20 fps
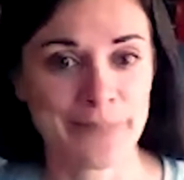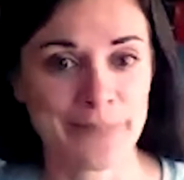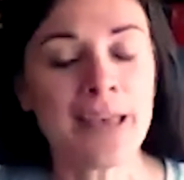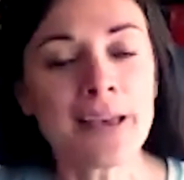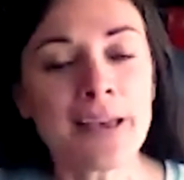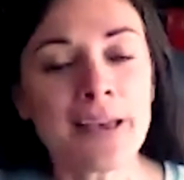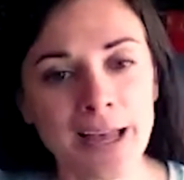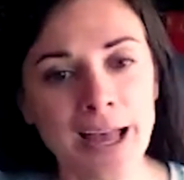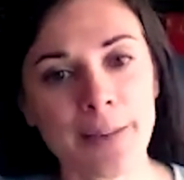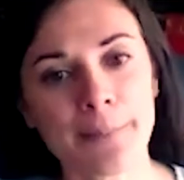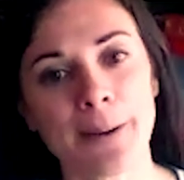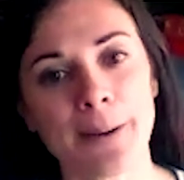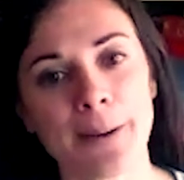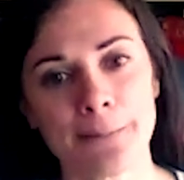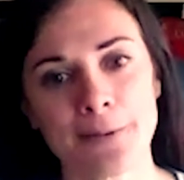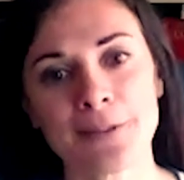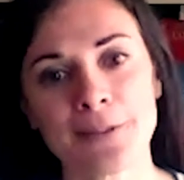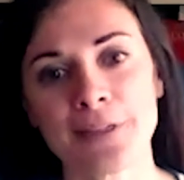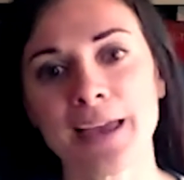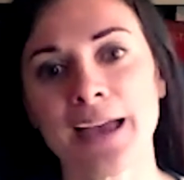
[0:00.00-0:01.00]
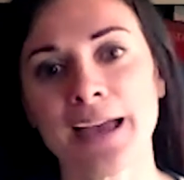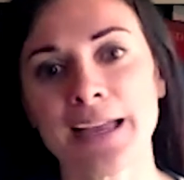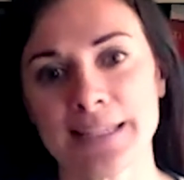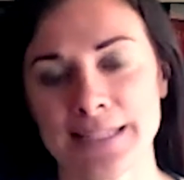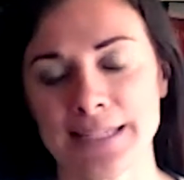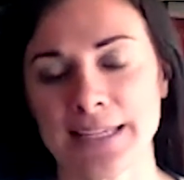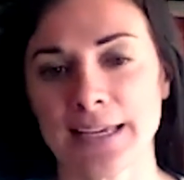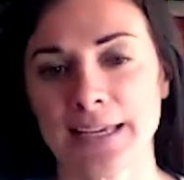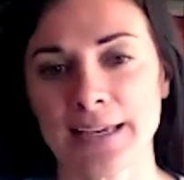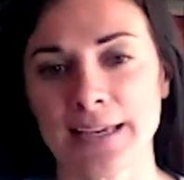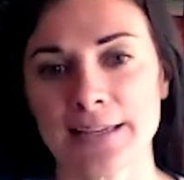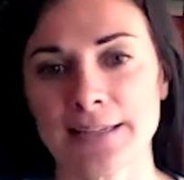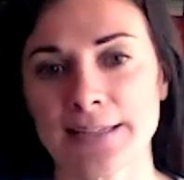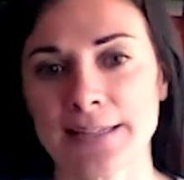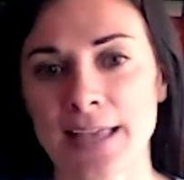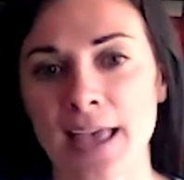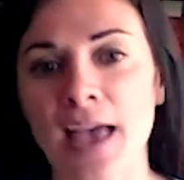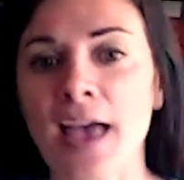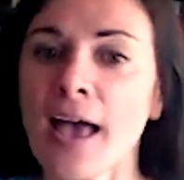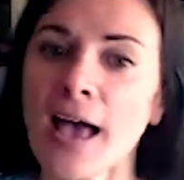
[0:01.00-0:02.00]
Come up with the ideas
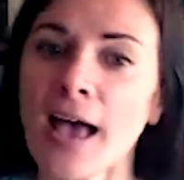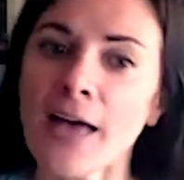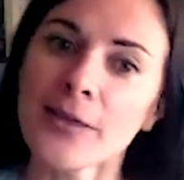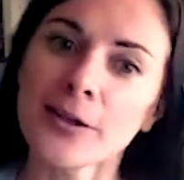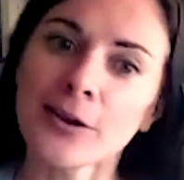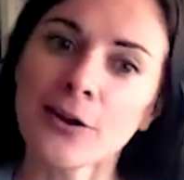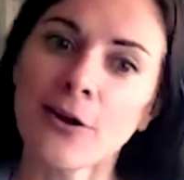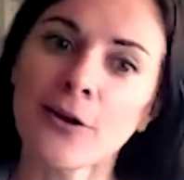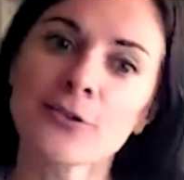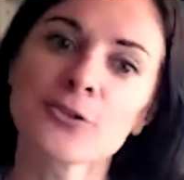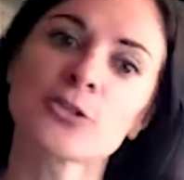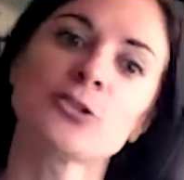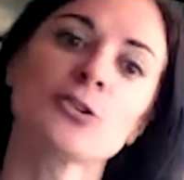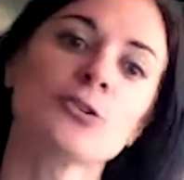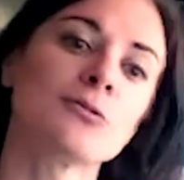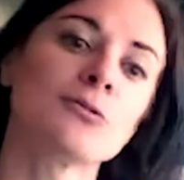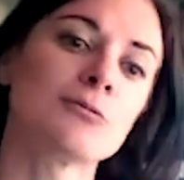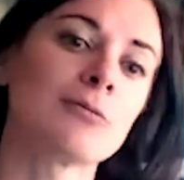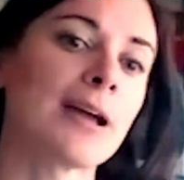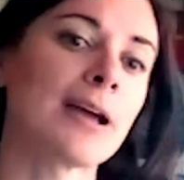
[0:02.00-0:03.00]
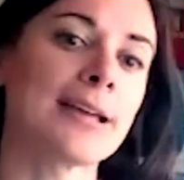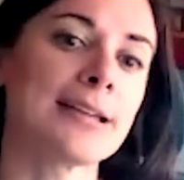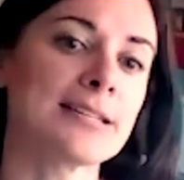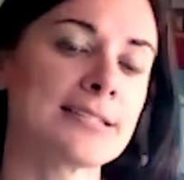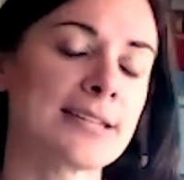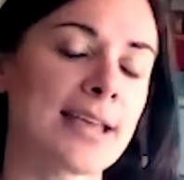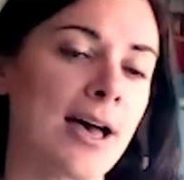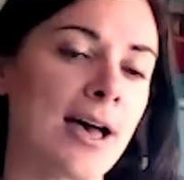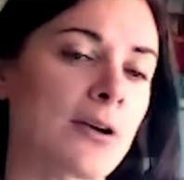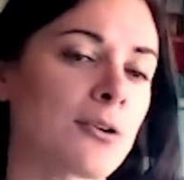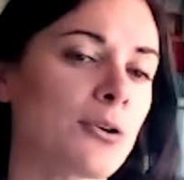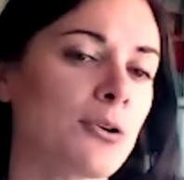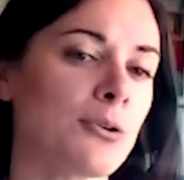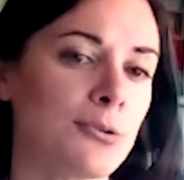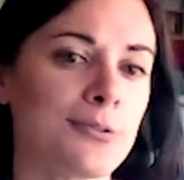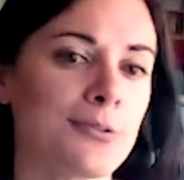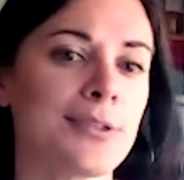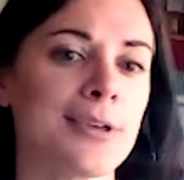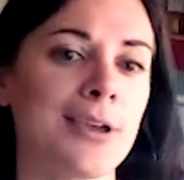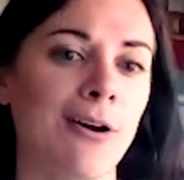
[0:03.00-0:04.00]
and then also write down
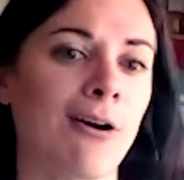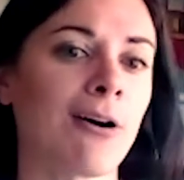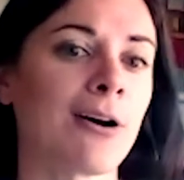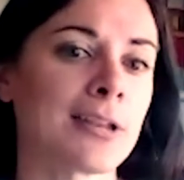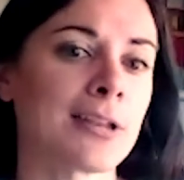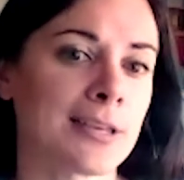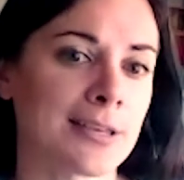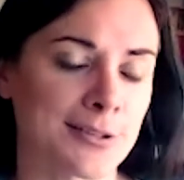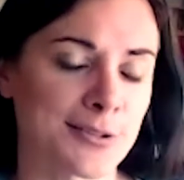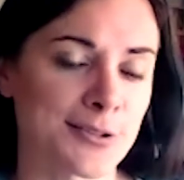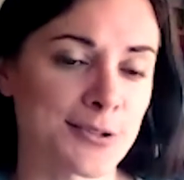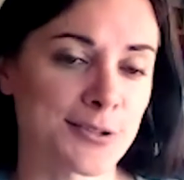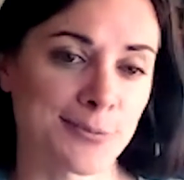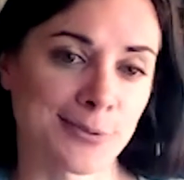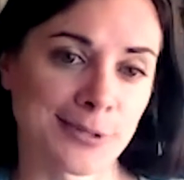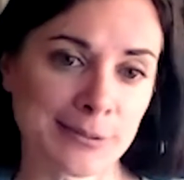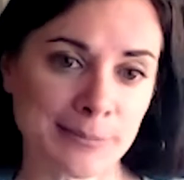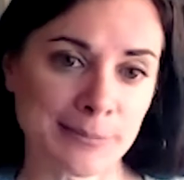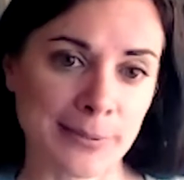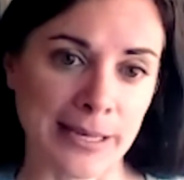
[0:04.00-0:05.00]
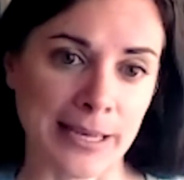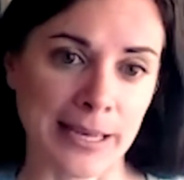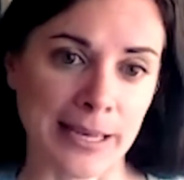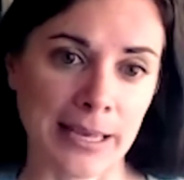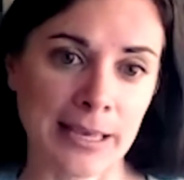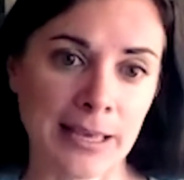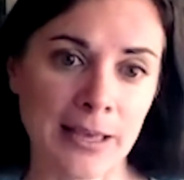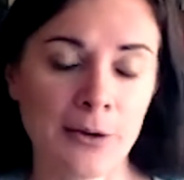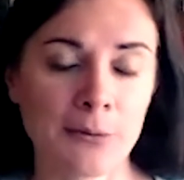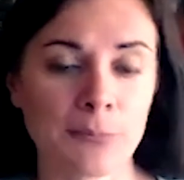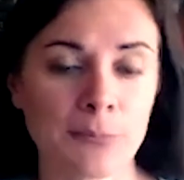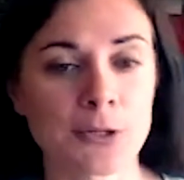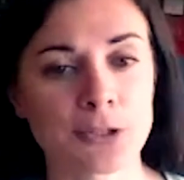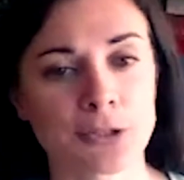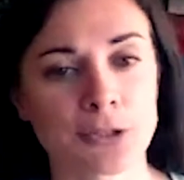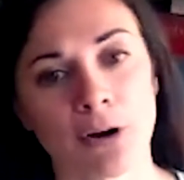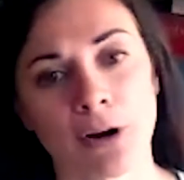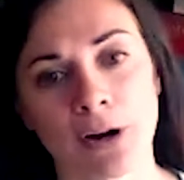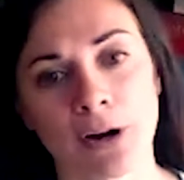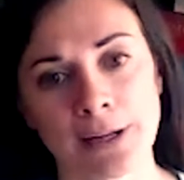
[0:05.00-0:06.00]
who the audience would be. Would
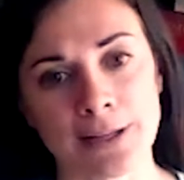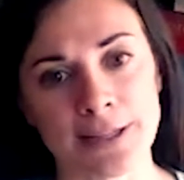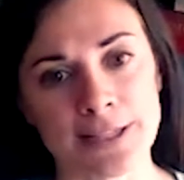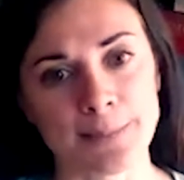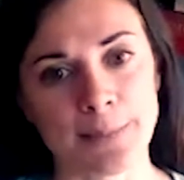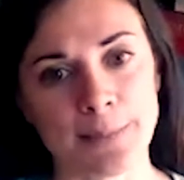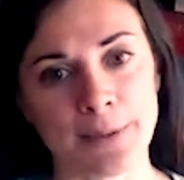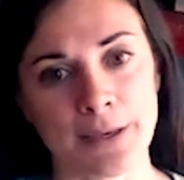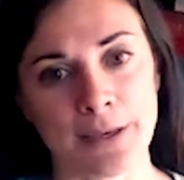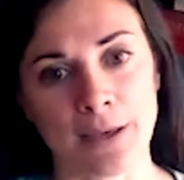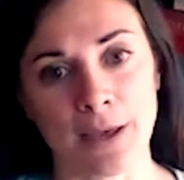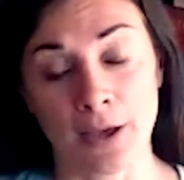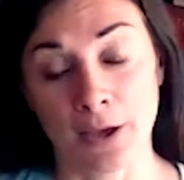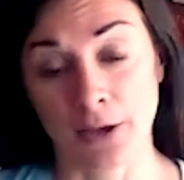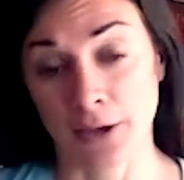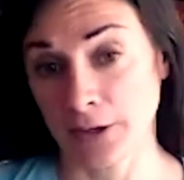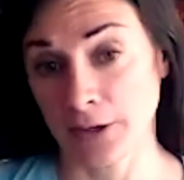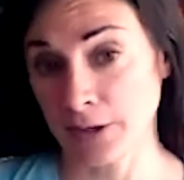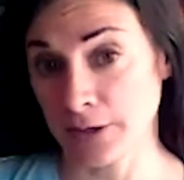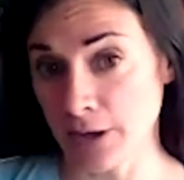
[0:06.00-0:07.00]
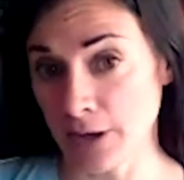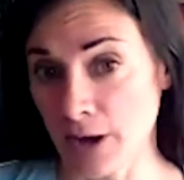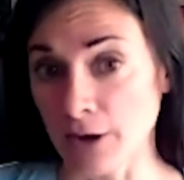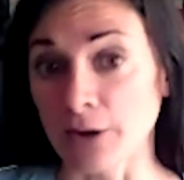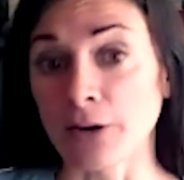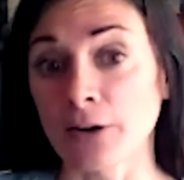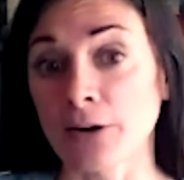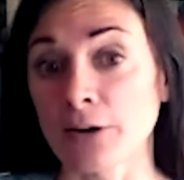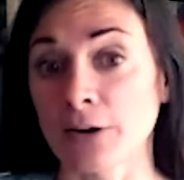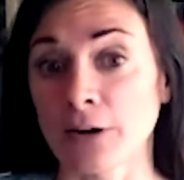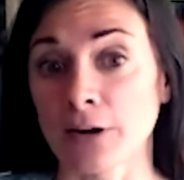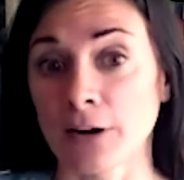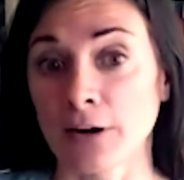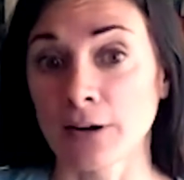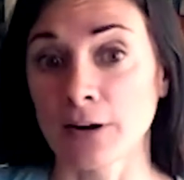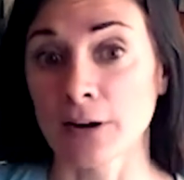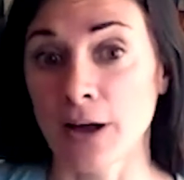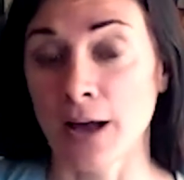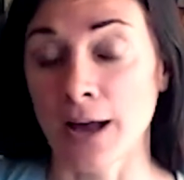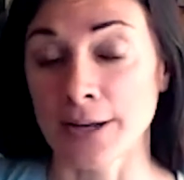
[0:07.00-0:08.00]
your audience be younger
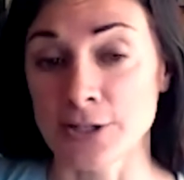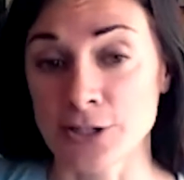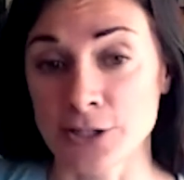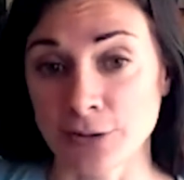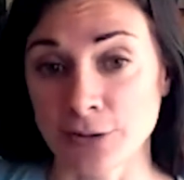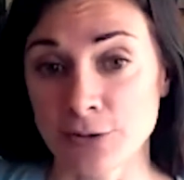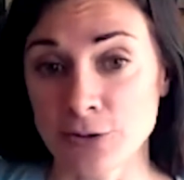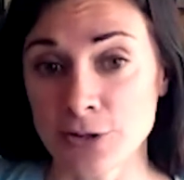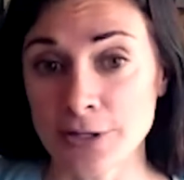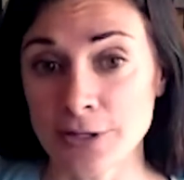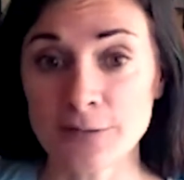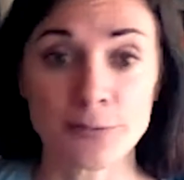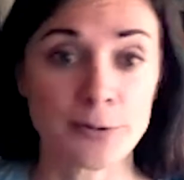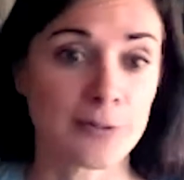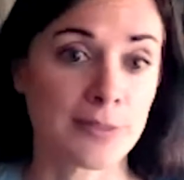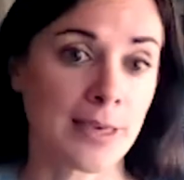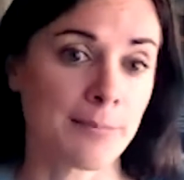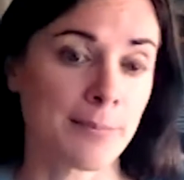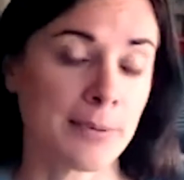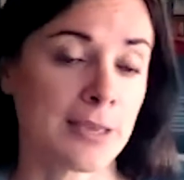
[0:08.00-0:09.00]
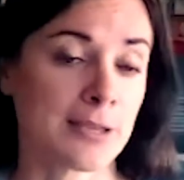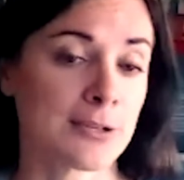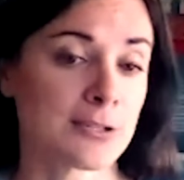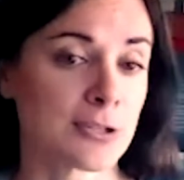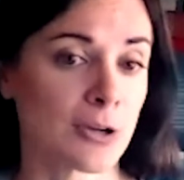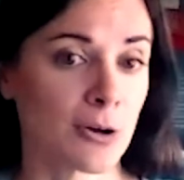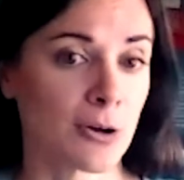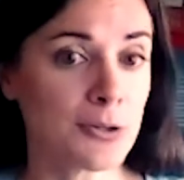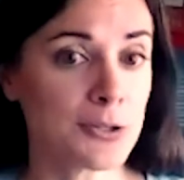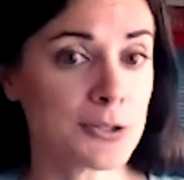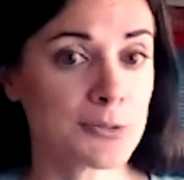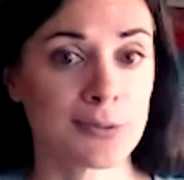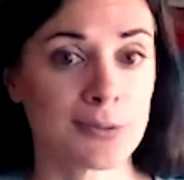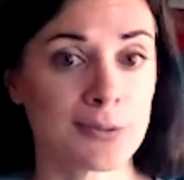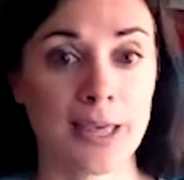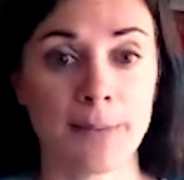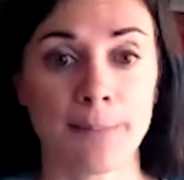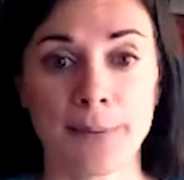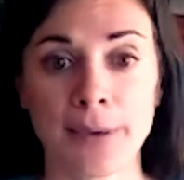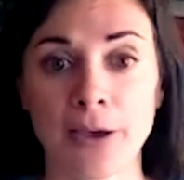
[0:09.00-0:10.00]
children? Would they be adults? Would
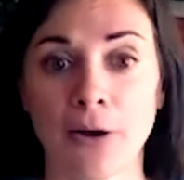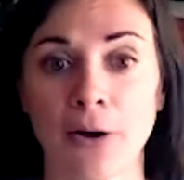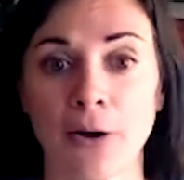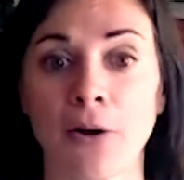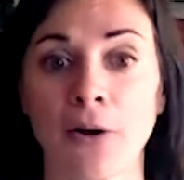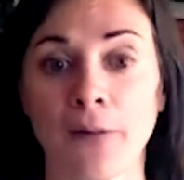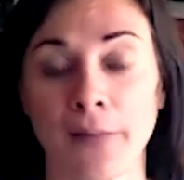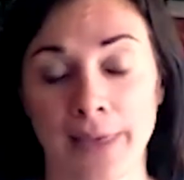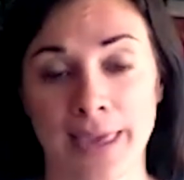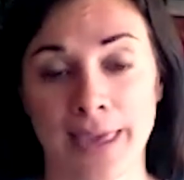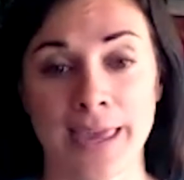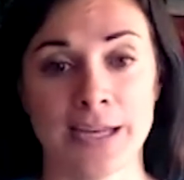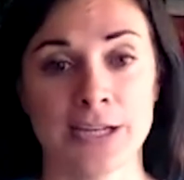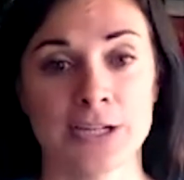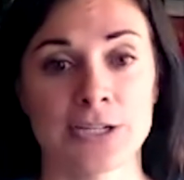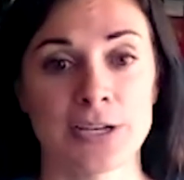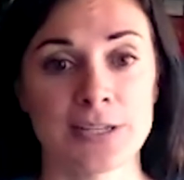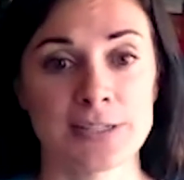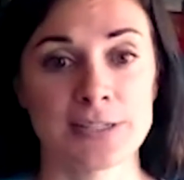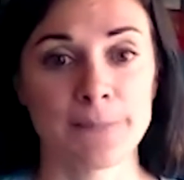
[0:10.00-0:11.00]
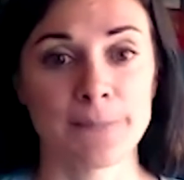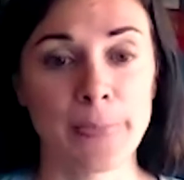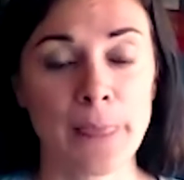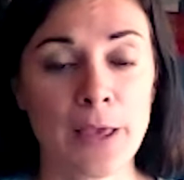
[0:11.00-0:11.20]
they be all ages?